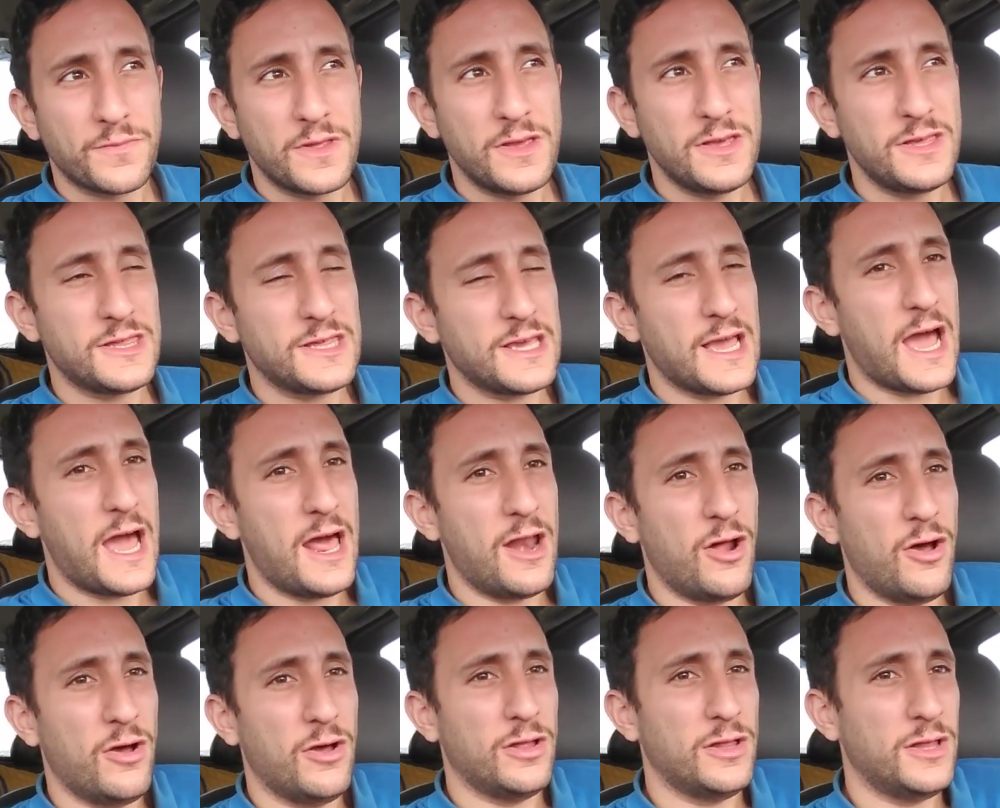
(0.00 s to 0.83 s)
he's
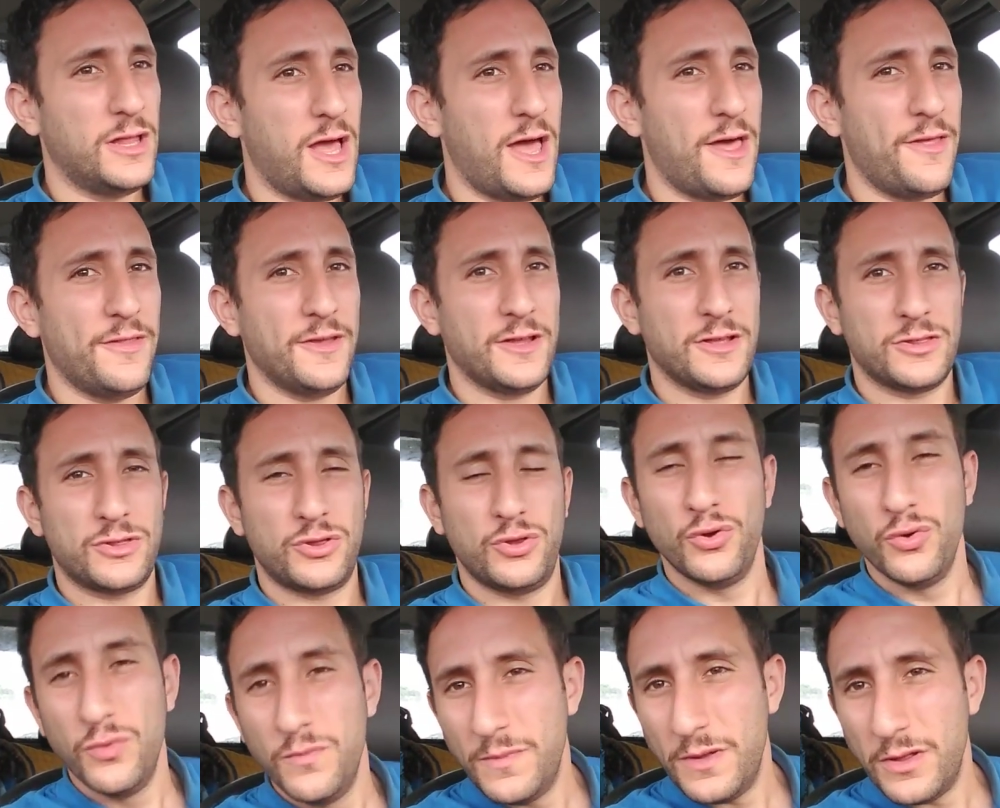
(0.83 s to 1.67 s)
got
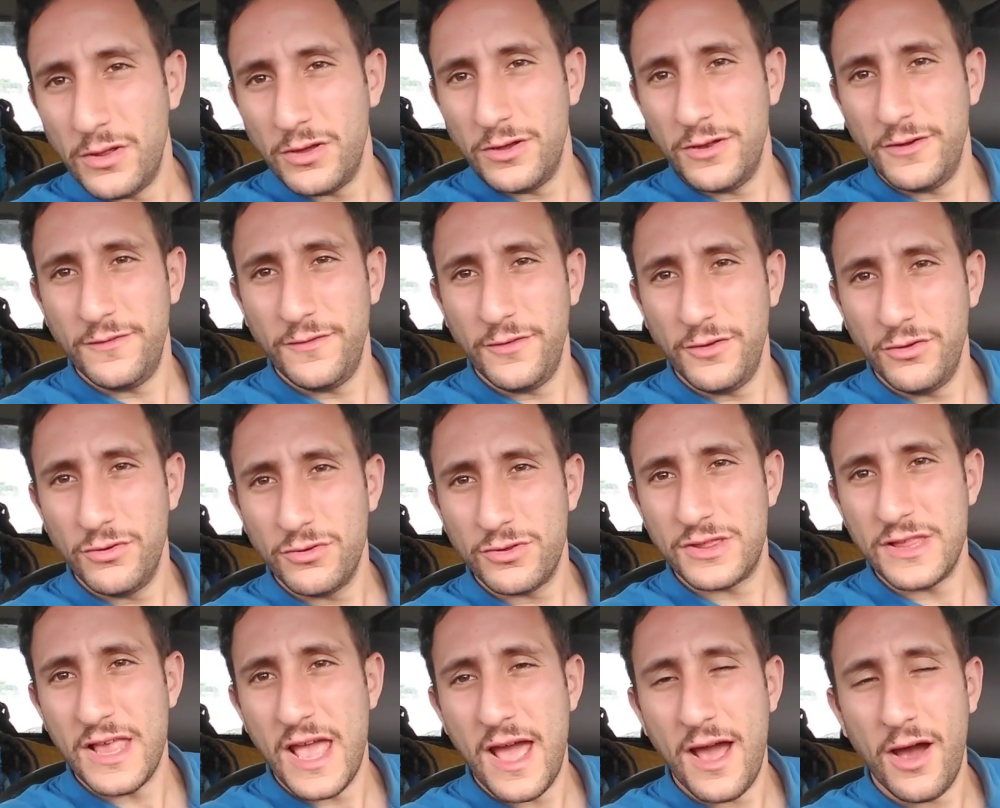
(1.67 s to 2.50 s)
2 million
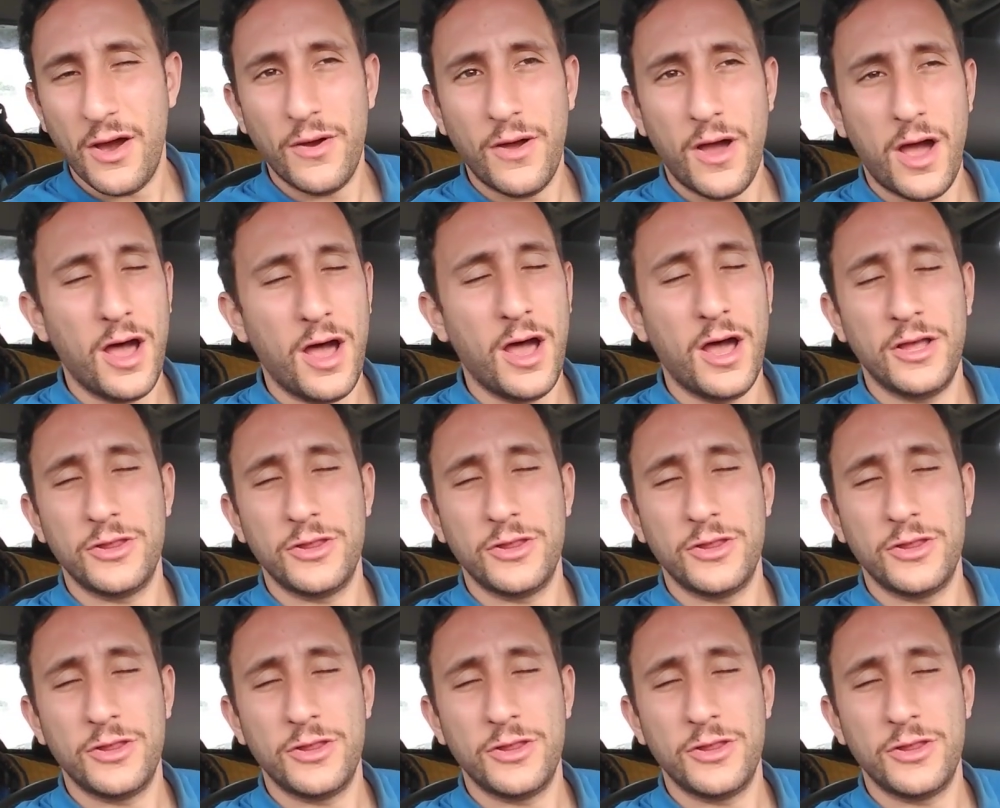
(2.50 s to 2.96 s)
views now,